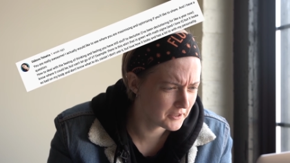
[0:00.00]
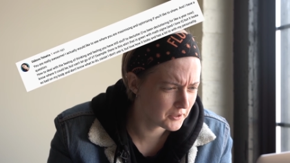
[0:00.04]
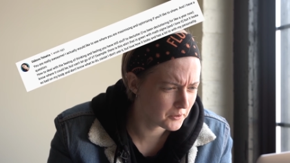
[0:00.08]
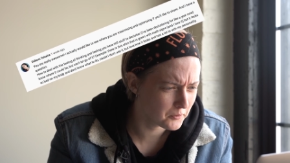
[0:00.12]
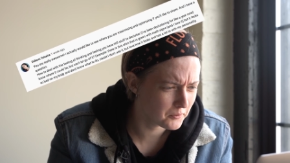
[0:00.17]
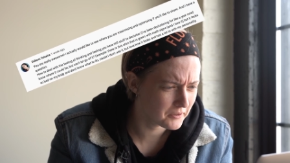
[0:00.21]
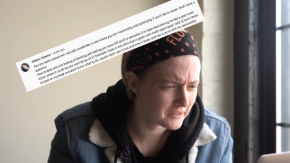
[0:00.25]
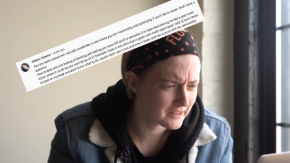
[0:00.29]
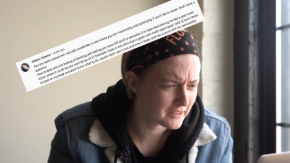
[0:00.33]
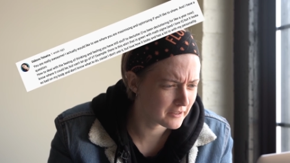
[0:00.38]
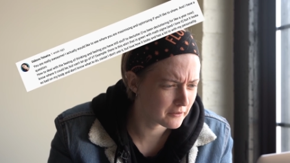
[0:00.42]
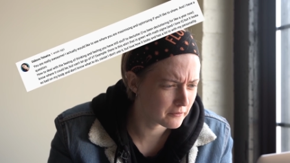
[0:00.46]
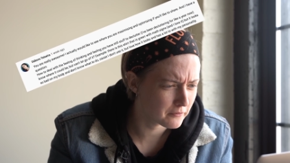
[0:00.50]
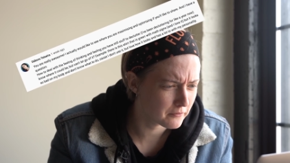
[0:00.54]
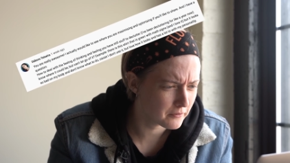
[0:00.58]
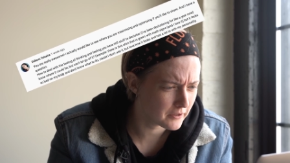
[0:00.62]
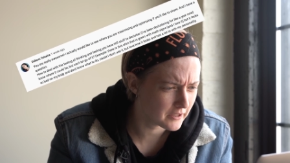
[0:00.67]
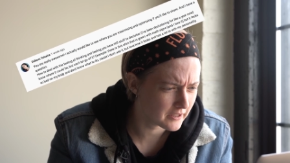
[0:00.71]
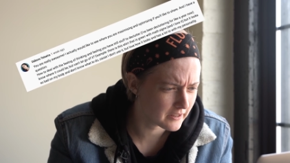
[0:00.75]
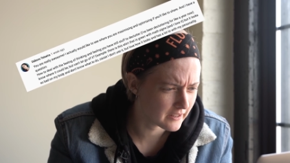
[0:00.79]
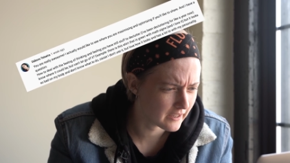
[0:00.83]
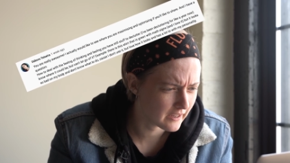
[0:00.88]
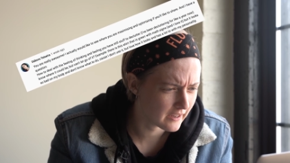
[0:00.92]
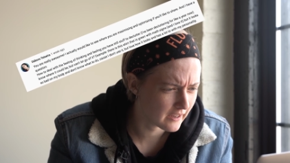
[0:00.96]
deal with the
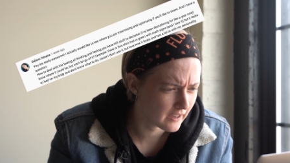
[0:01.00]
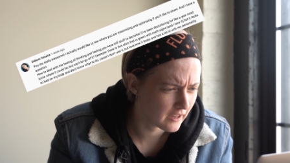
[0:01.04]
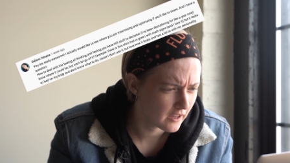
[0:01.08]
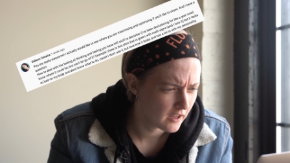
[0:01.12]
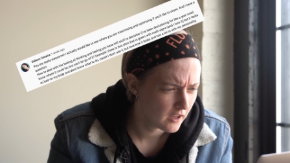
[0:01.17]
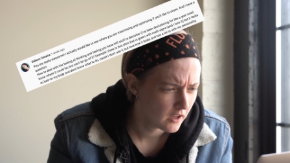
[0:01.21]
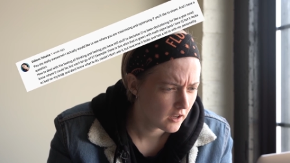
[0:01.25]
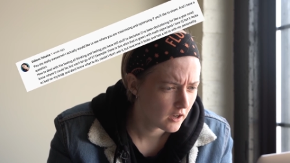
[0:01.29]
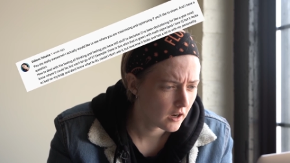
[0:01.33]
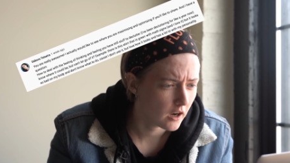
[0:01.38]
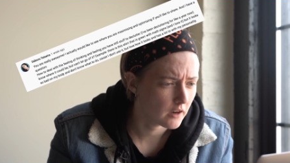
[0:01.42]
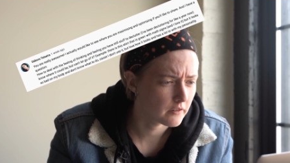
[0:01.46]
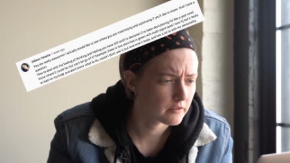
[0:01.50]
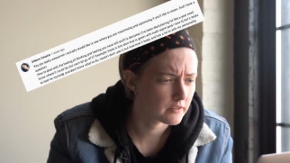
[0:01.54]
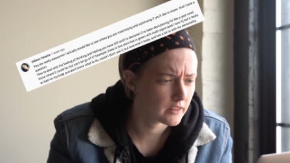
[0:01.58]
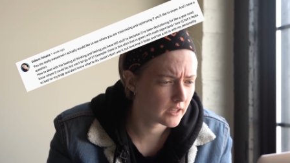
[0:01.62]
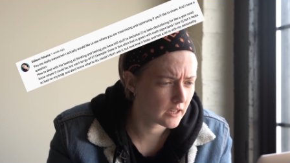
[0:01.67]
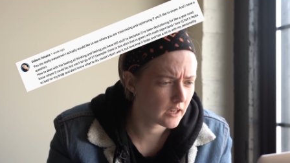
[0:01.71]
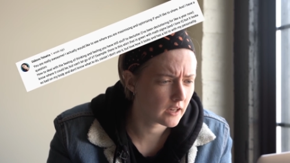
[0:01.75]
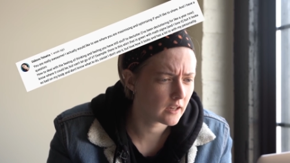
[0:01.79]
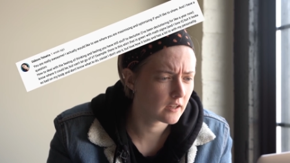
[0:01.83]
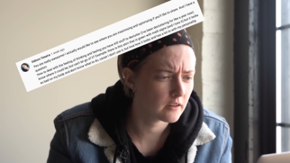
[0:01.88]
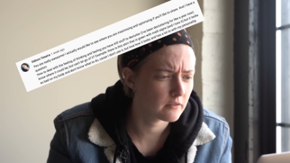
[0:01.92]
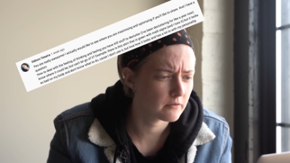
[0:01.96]
feeling of
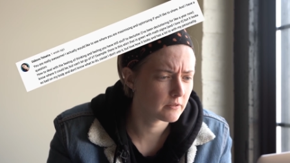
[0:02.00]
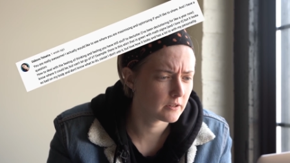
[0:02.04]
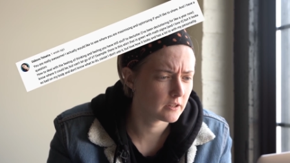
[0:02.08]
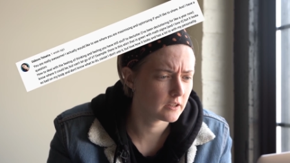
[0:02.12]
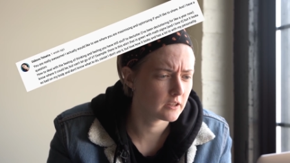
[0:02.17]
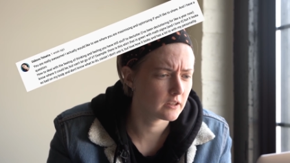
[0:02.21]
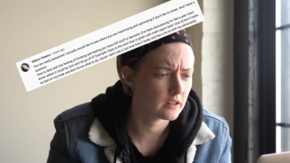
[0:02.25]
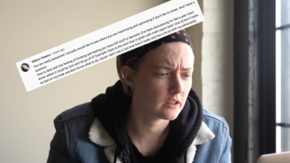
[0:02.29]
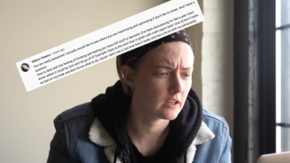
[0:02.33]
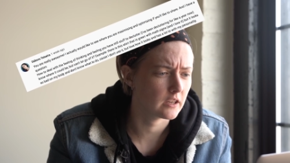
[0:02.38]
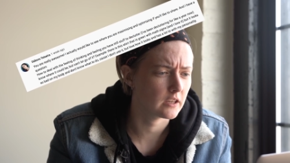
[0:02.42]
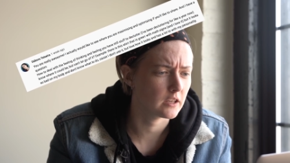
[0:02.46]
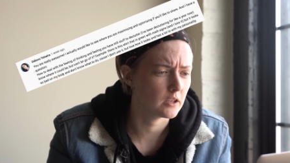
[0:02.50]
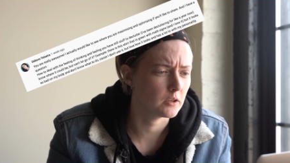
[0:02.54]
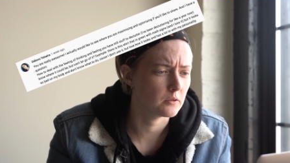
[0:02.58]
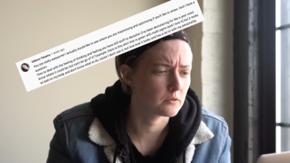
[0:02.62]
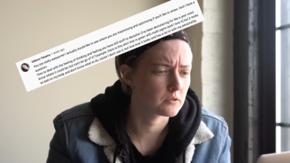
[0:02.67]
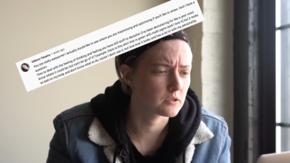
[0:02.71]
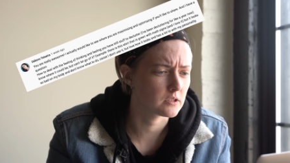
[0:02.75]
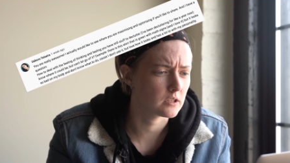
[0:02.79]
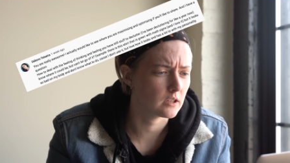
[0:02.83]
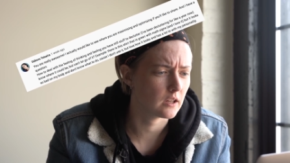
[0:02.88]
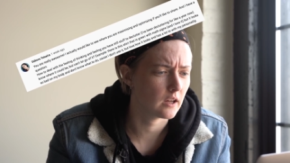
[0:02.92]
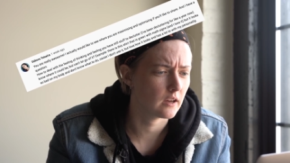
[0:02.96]
thinking and feeling like you
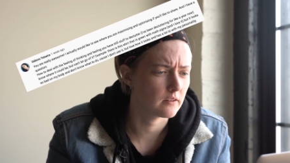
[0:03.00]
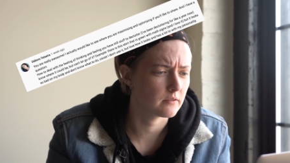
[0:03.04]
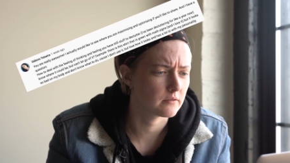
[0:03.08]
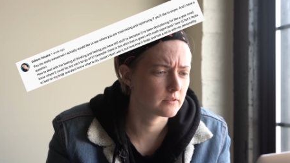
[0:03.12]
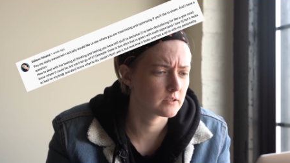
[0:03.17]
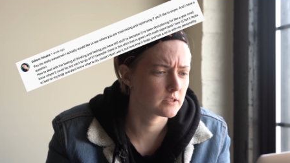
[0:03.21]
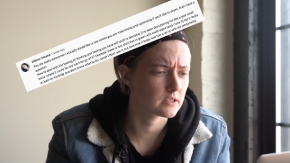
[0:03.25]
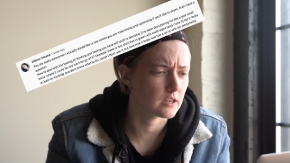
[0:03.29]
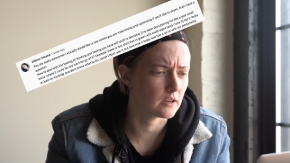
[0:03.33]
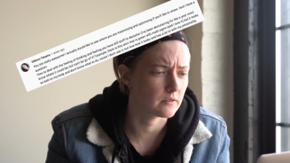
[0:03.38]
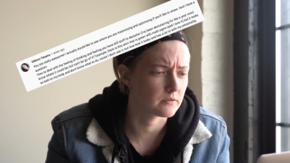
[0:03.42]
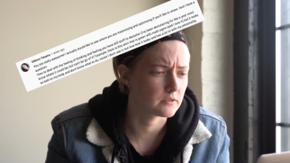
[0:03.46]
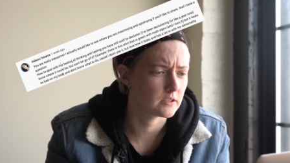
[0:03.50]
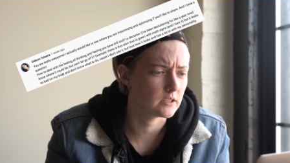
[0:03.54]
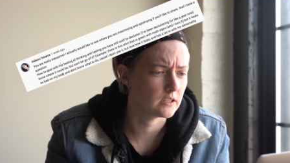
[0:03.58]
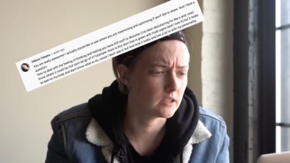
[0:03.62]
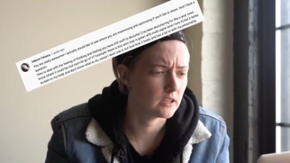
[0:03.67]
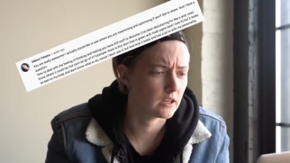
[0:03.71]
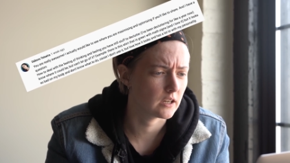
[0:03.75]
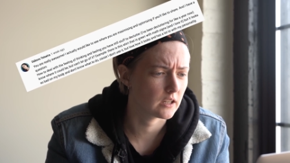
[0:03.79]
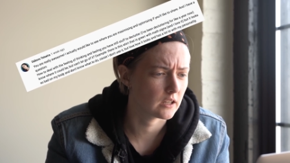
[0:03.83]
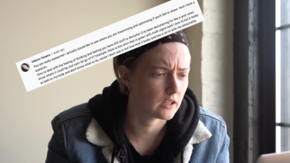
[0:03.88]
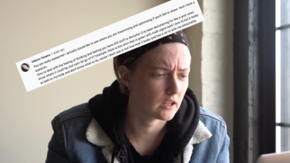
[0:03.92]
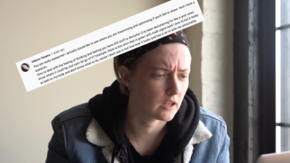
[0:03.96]
still have stuff to
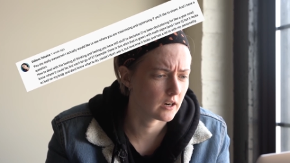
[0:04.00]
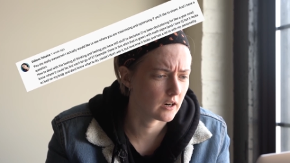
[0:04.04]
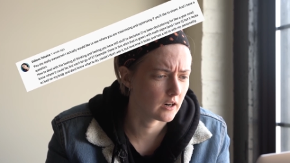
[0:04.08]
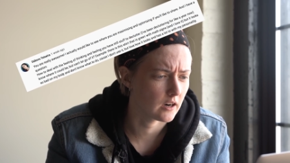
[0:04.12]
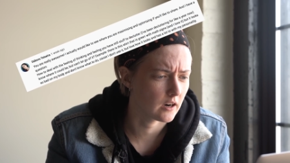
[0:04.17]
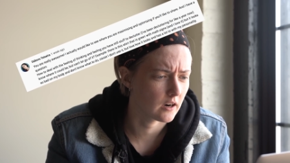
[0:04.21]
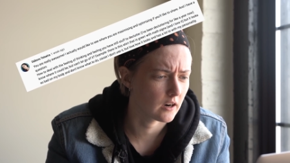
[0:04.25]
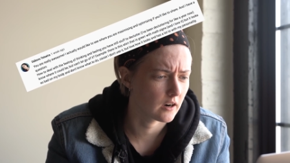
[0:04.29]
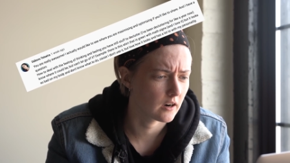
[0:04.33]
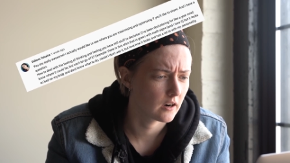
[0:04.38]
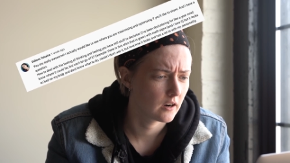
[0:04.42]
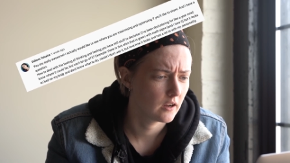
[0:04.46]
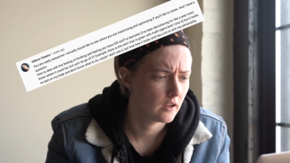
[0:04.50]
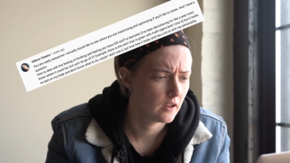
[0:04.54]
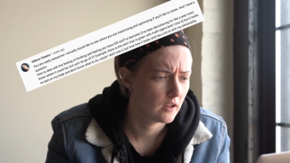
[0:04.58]
declutter.